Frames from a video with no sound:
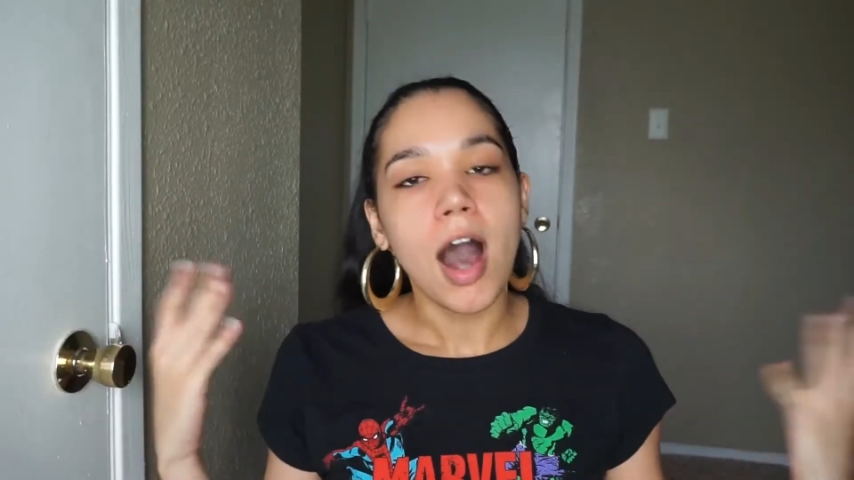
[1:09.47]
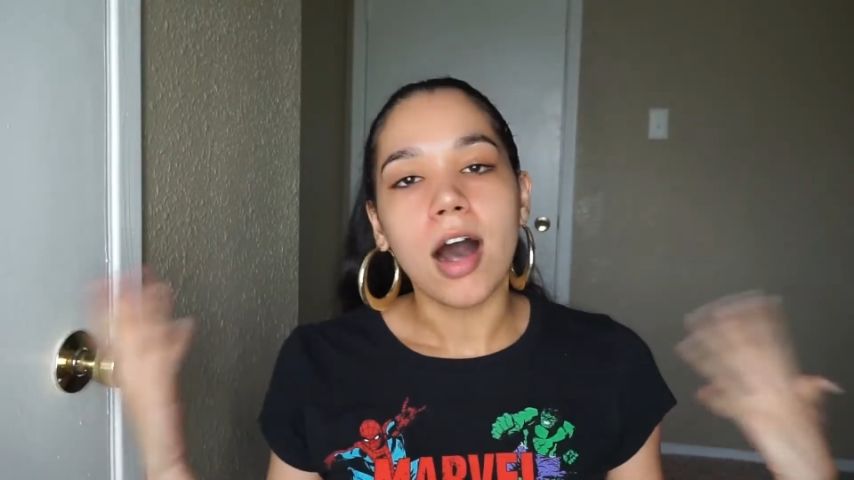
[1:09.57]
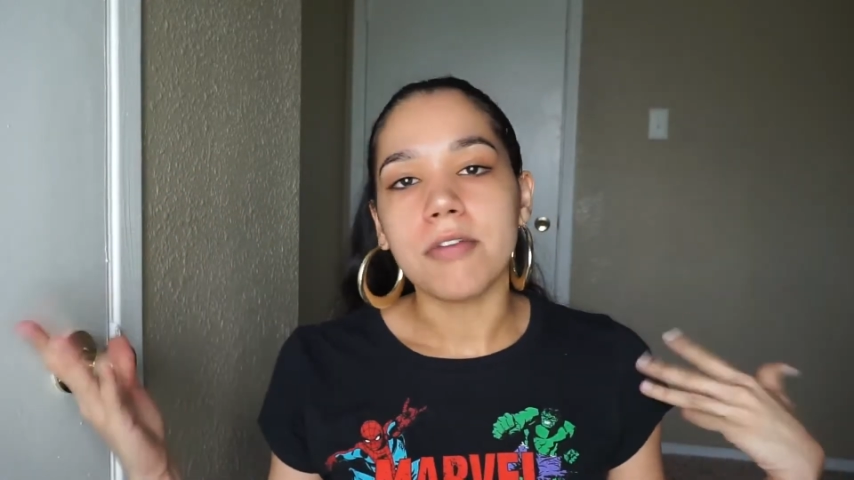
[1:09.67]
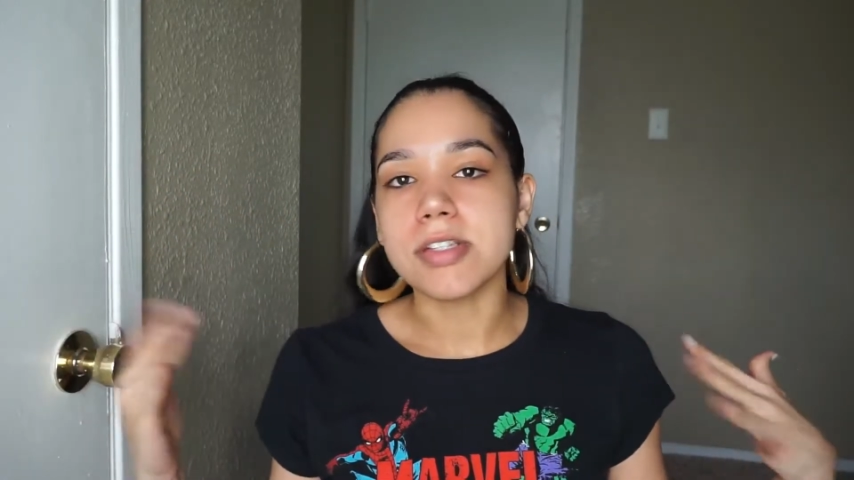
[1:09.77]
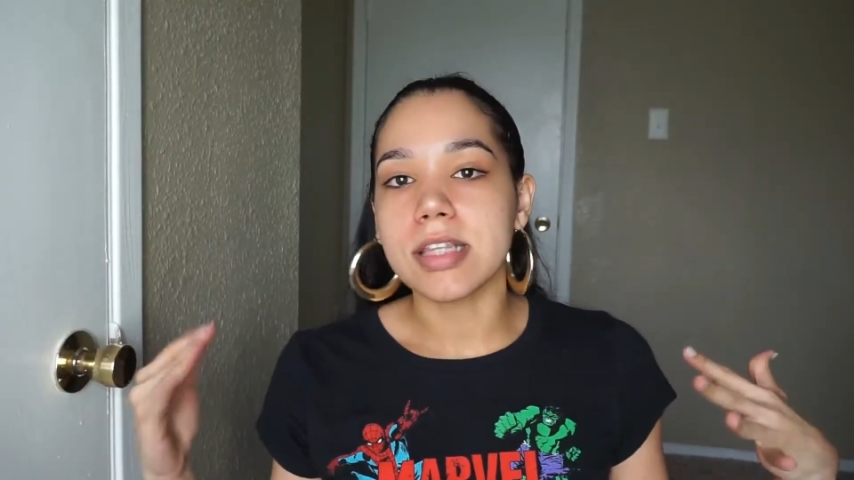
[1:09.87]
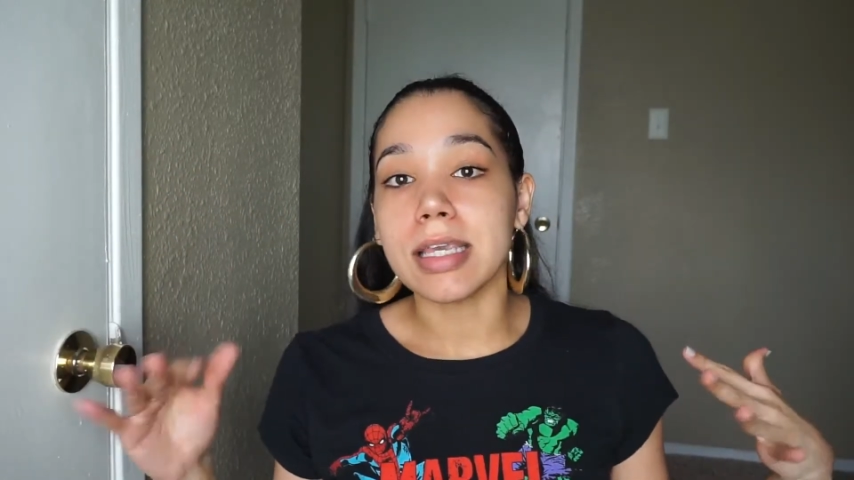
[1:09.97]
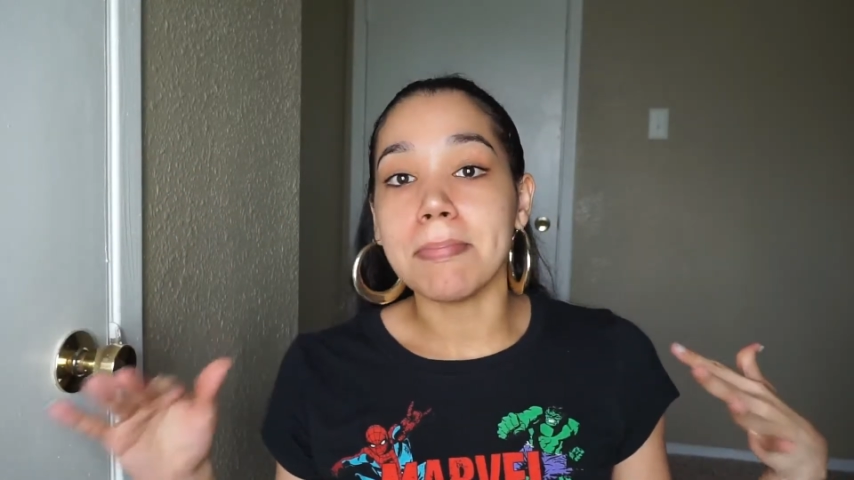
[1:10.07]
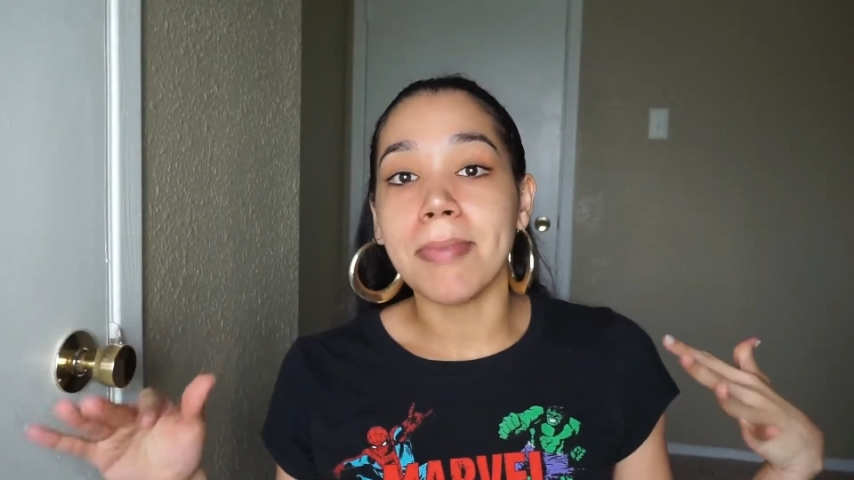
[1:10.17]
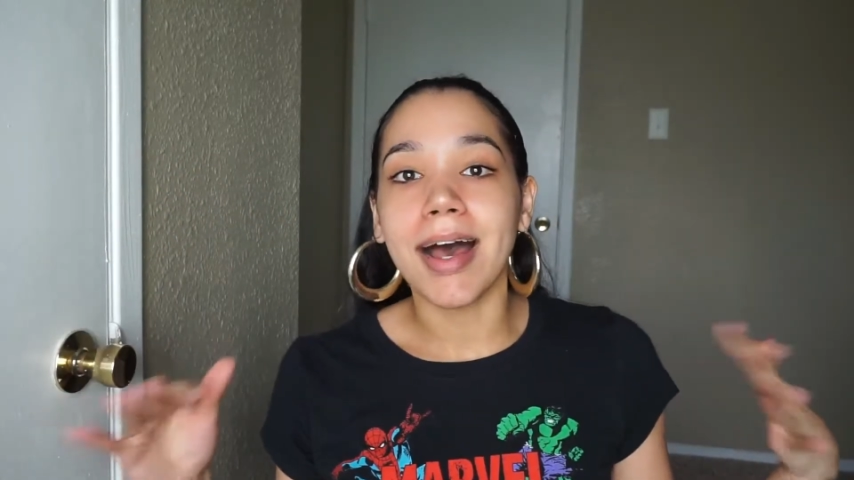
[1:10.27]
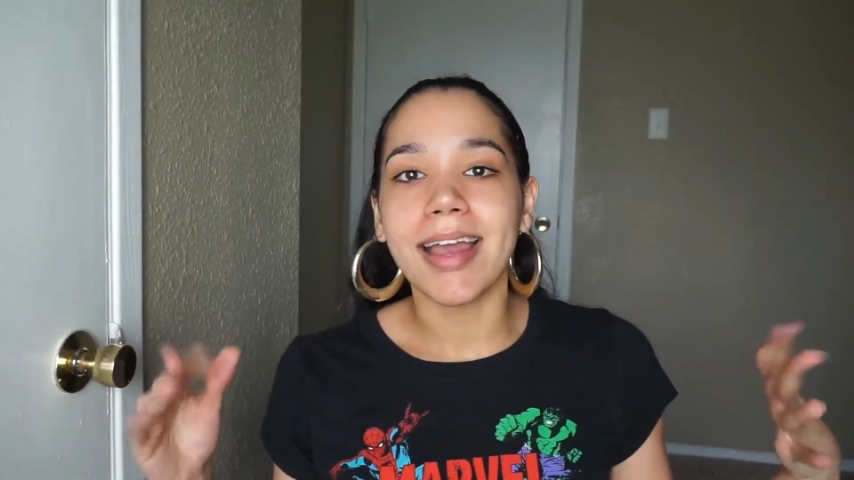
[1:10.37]
obviously
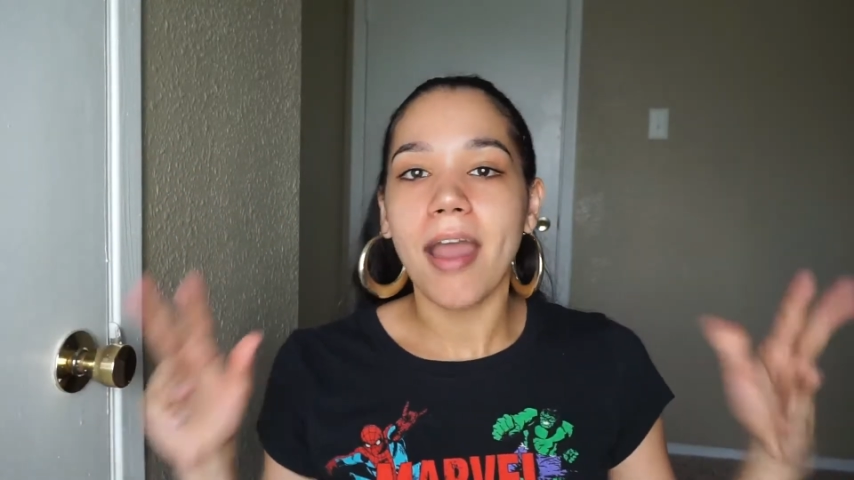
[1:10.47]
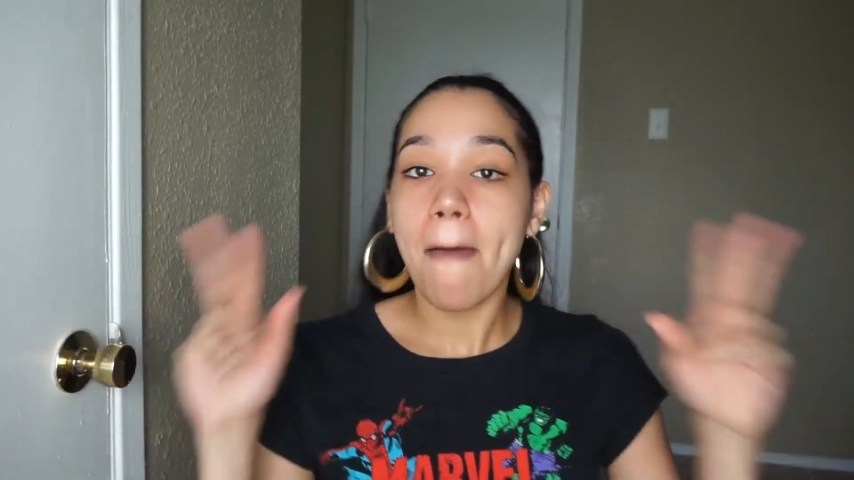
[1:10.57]
my